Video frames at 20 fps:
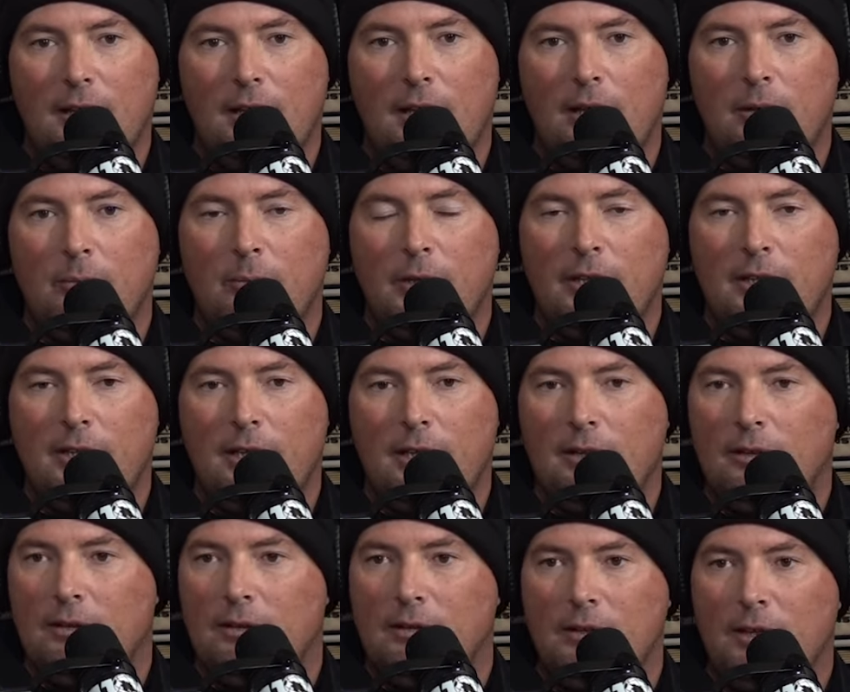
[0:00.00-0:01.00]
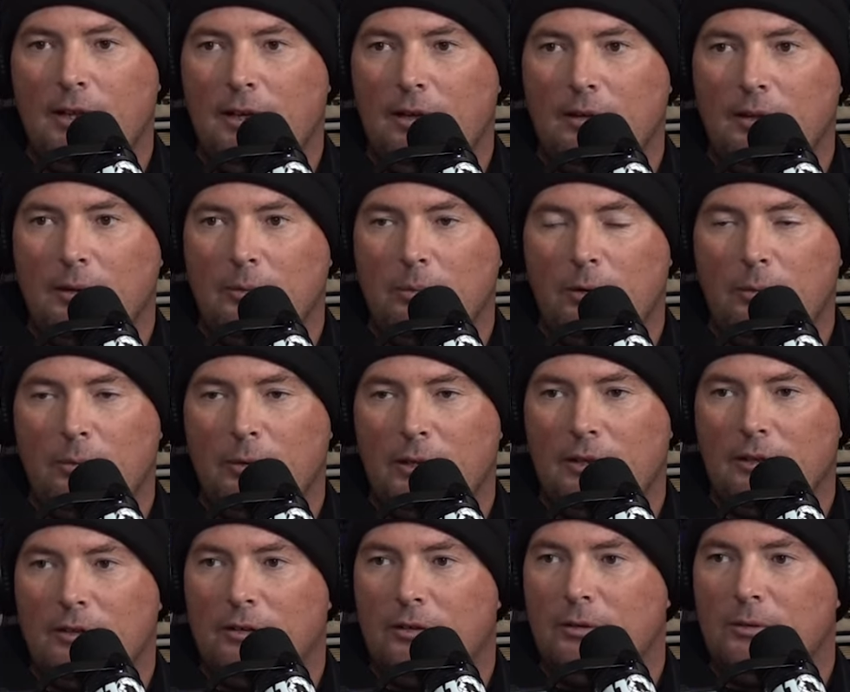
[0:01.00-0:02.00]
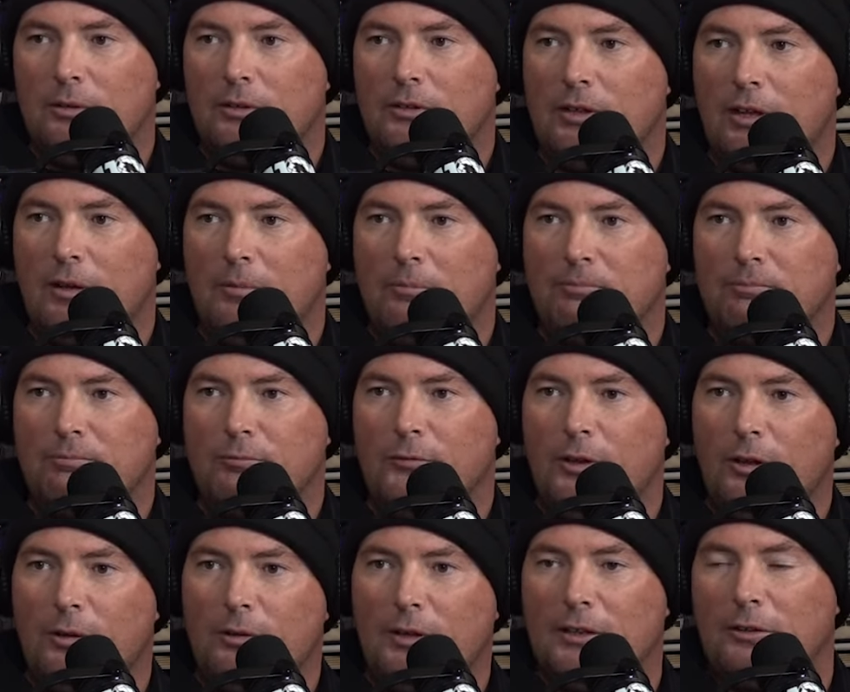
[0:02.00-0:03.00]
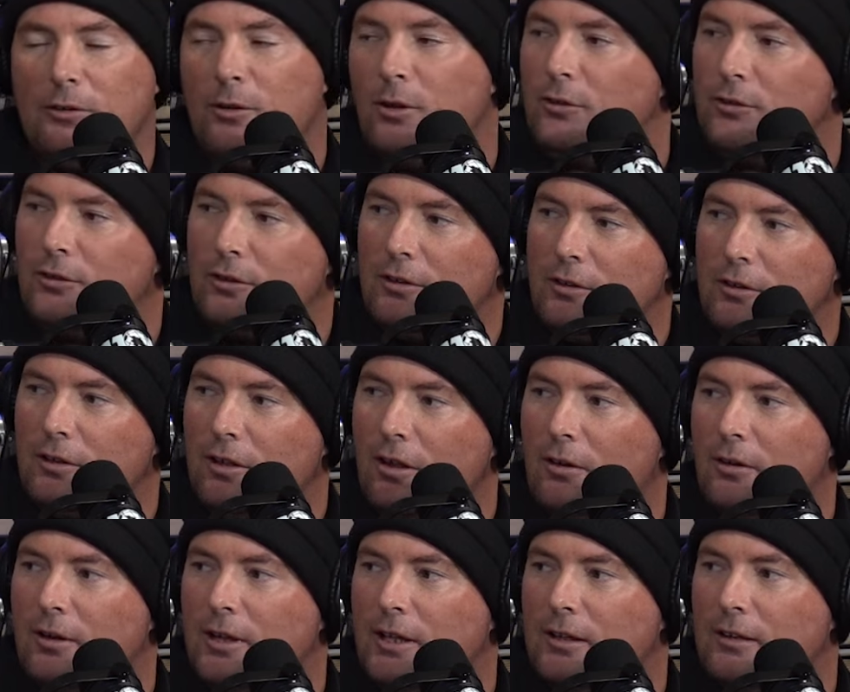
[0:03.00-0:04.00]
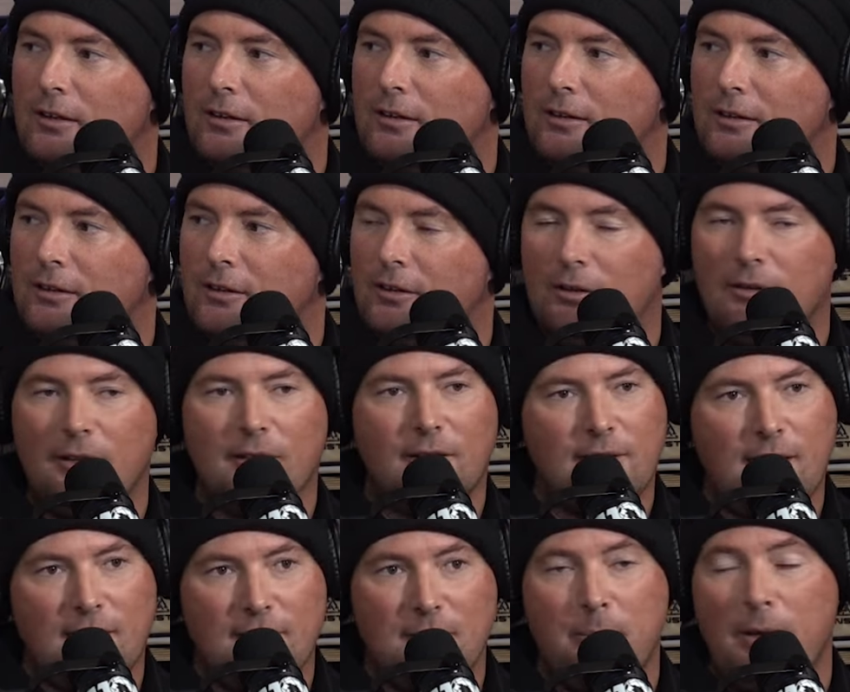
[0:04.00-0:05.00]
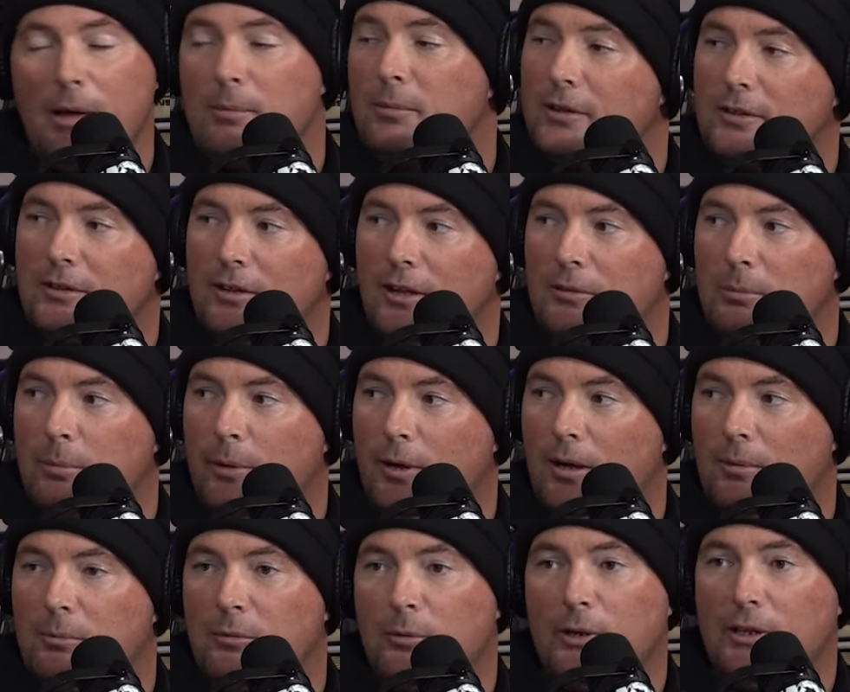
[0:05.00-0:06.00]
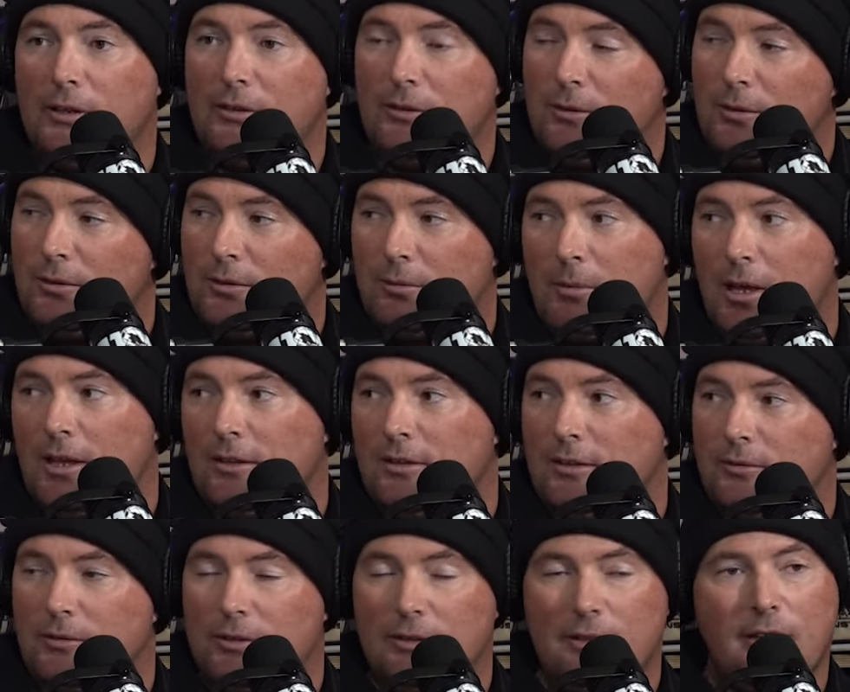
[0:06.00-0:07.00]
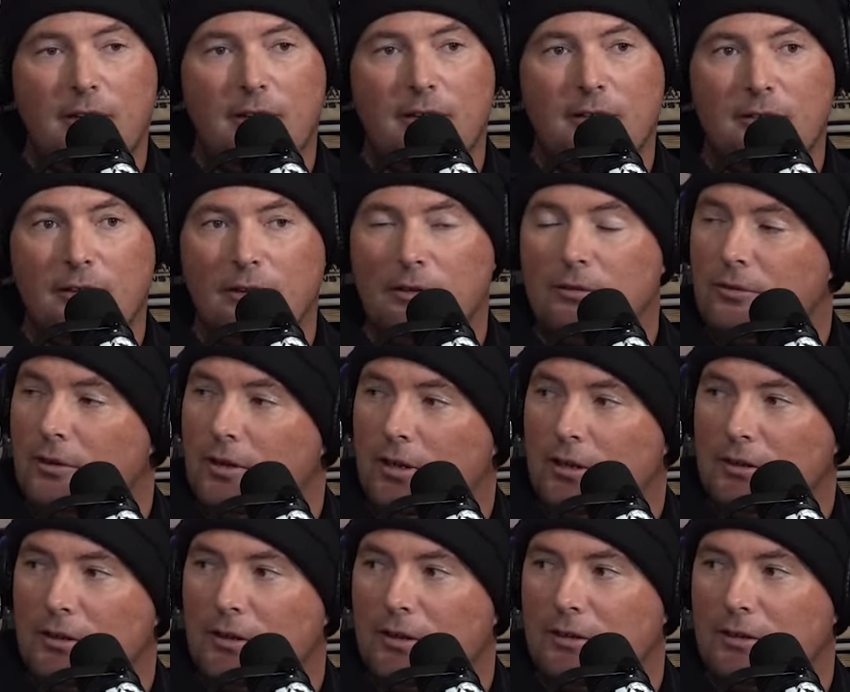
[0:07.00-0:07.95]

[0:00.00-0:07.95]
And then, yeah, like what we could do is, you know, like nurture the low end. You know, like that's a public size pipe. 22s are massive and terrifying.